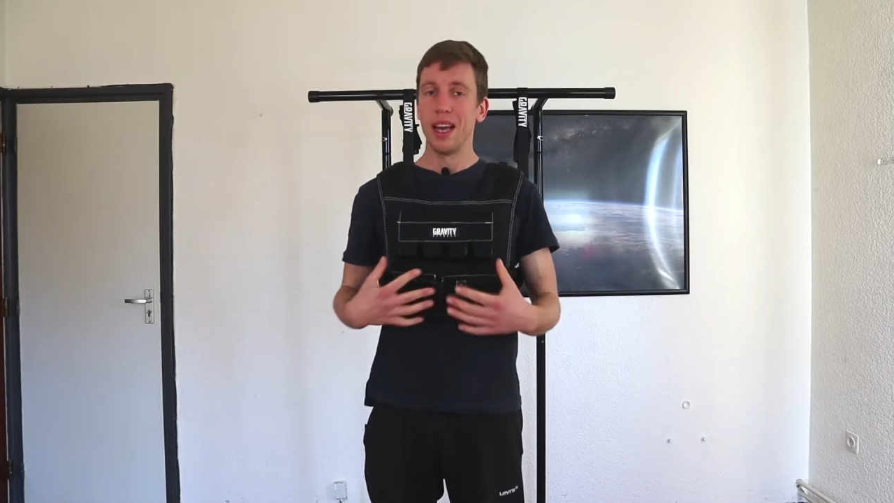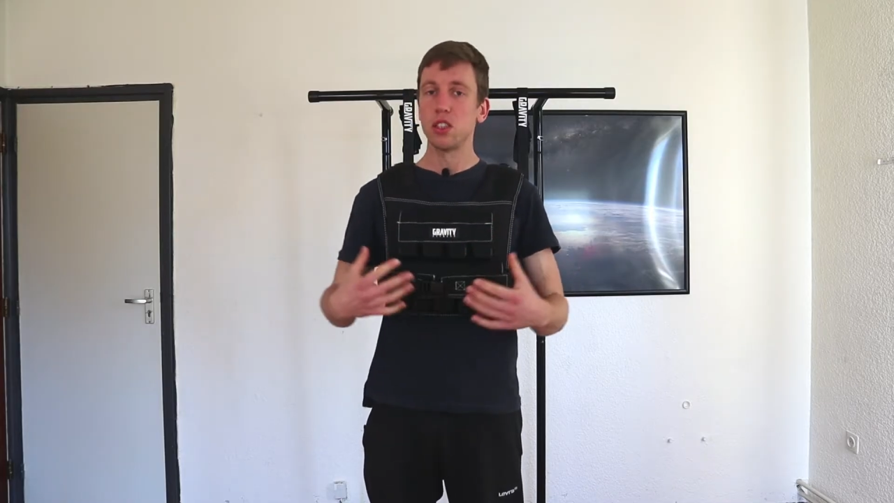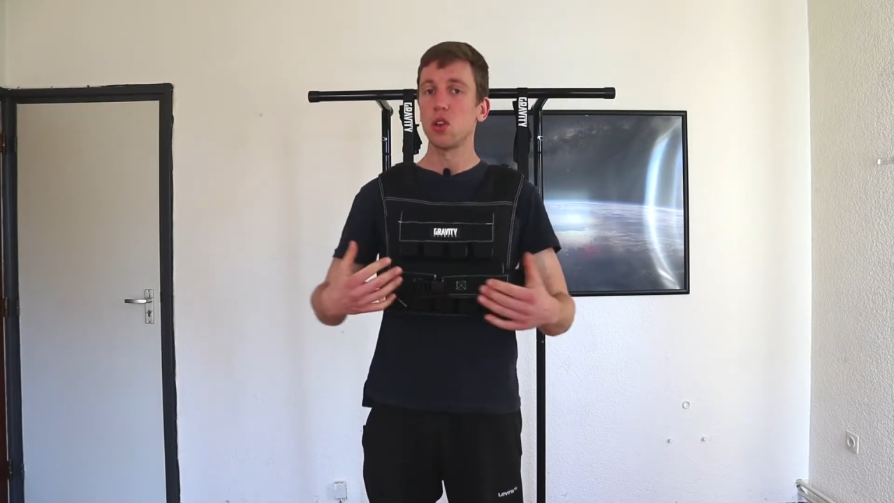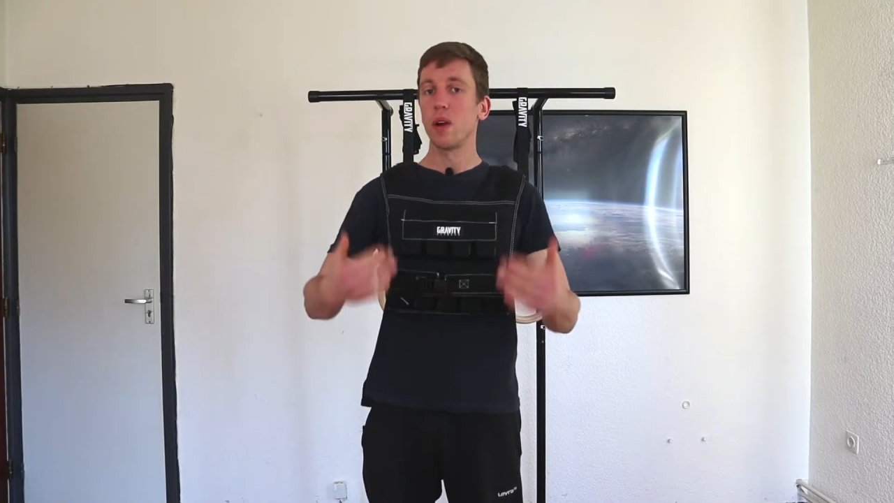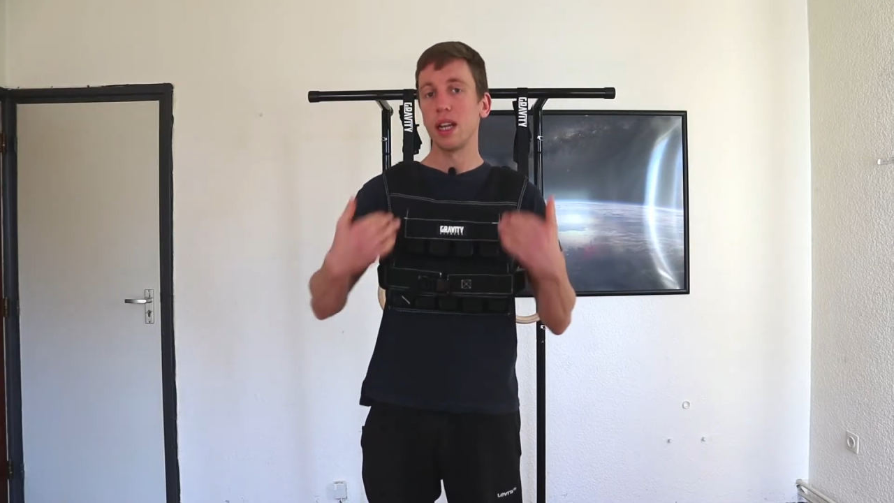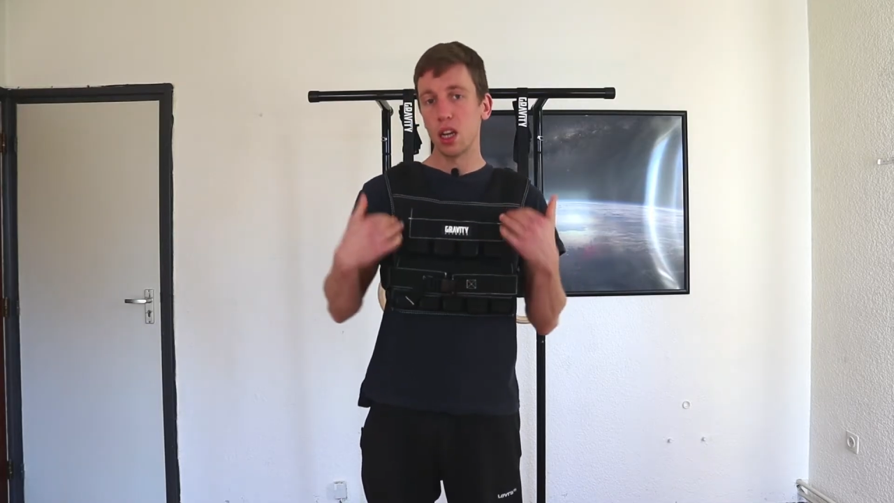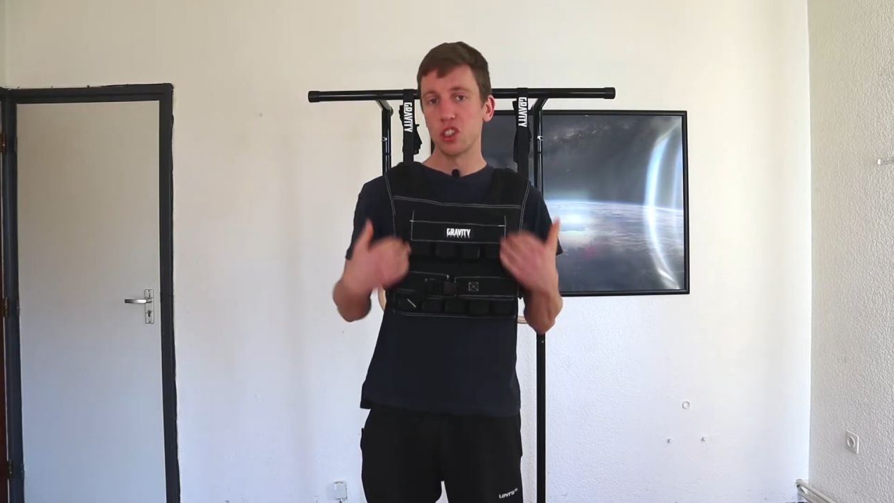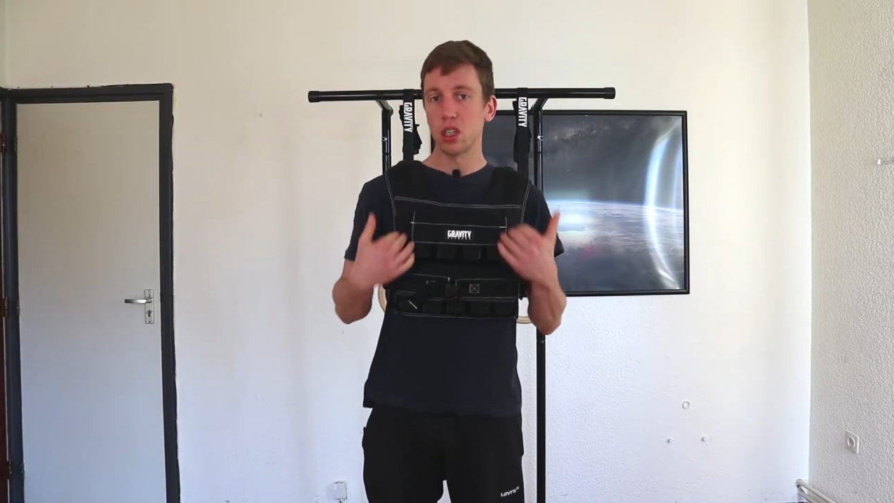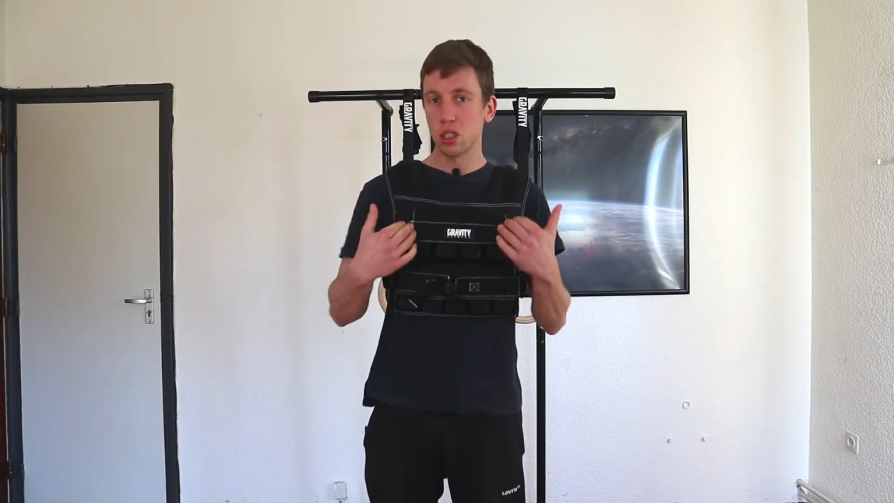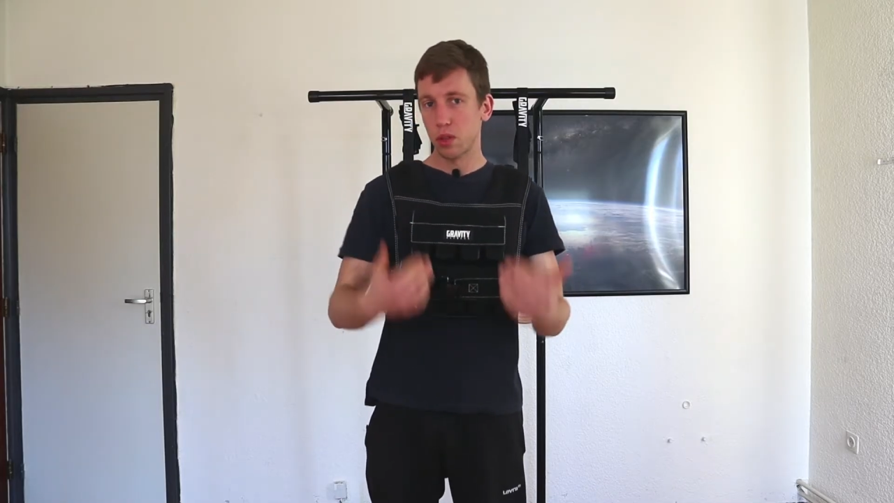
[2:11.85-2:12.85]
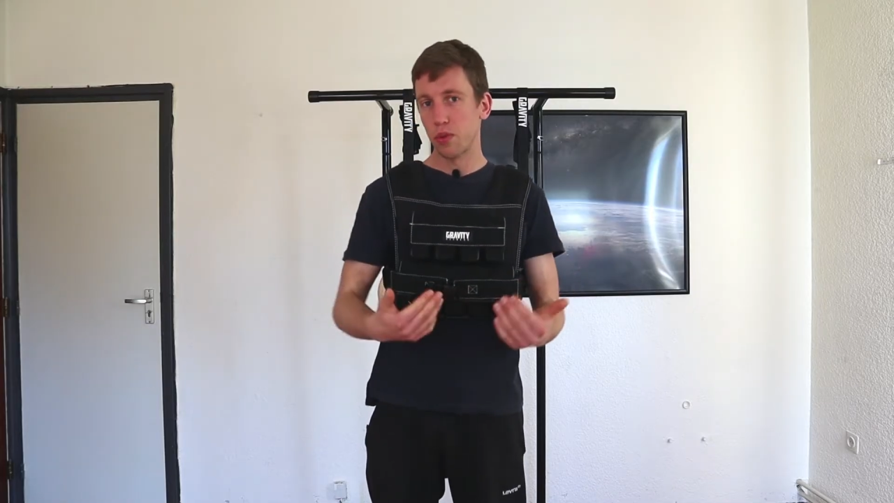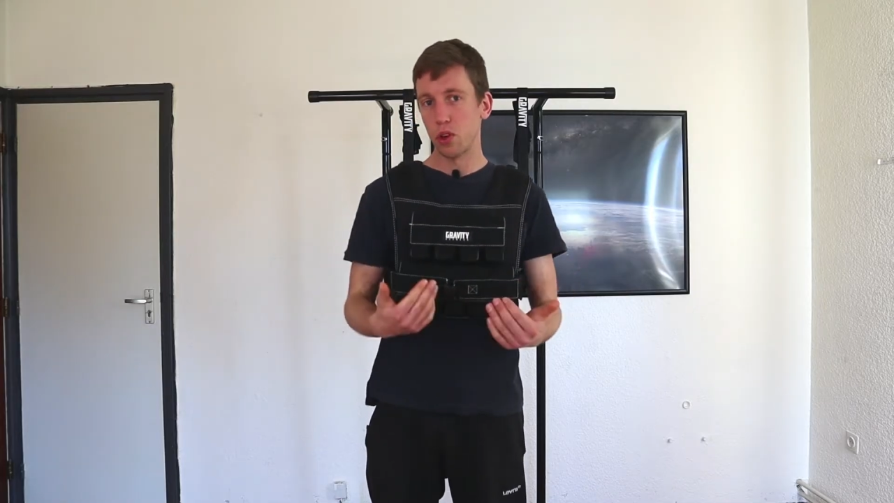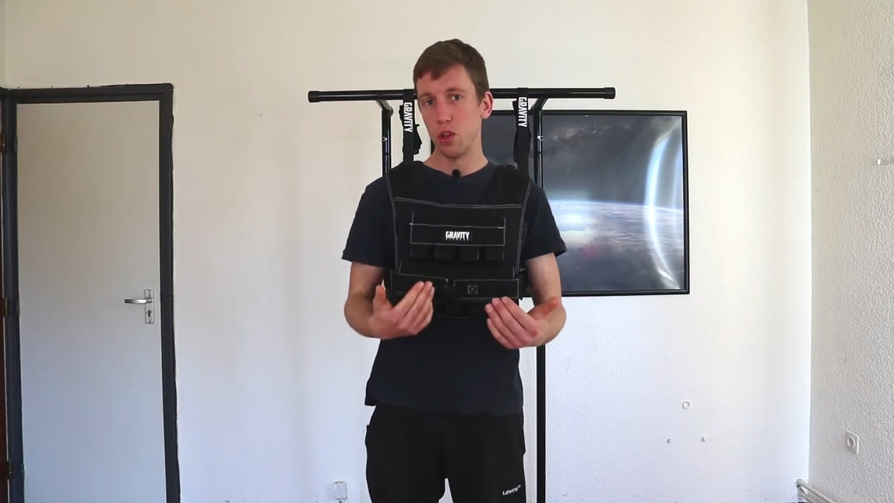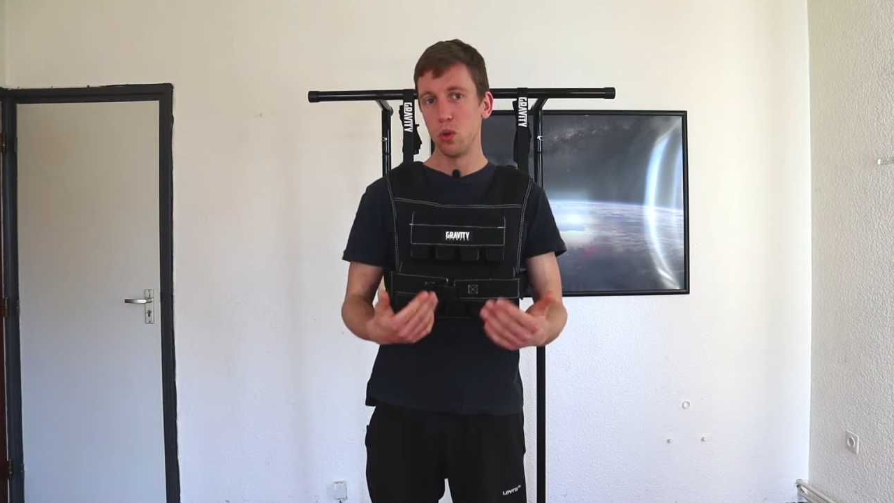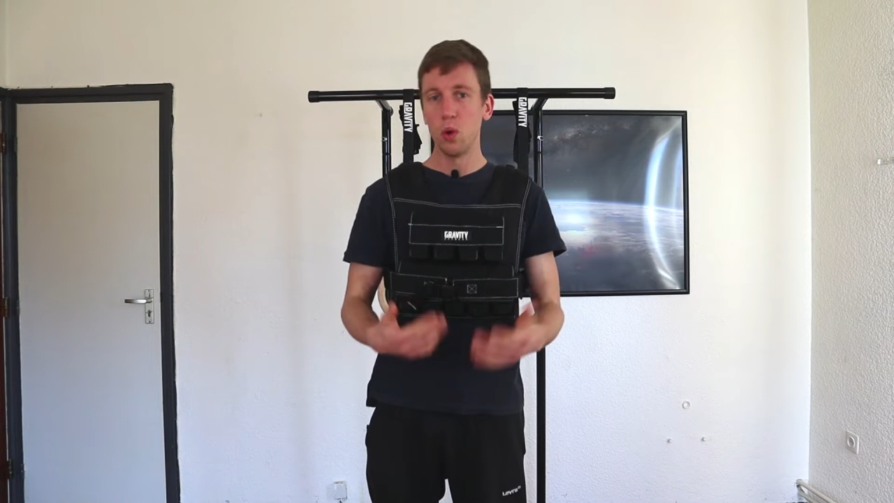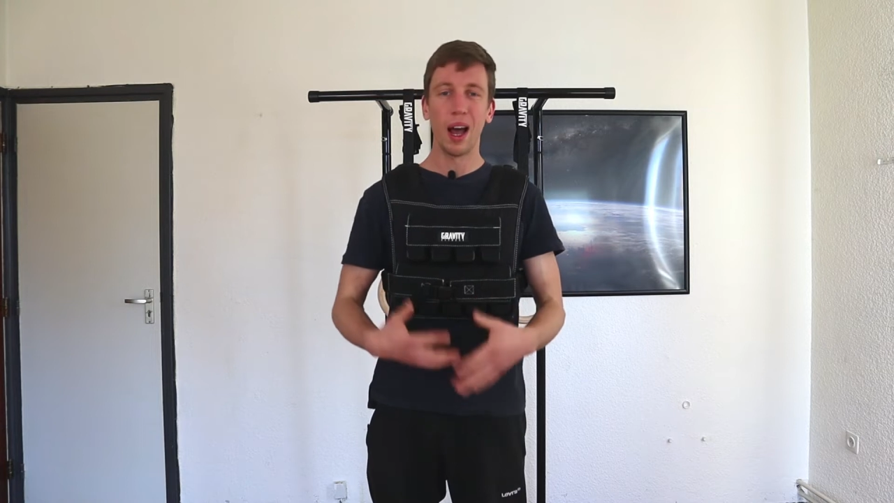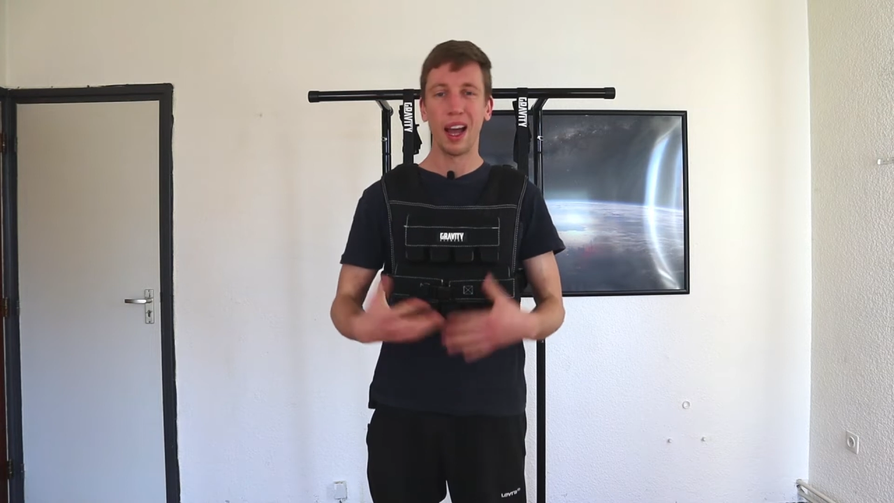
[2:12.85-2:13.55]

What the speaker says: it's already adjusted for you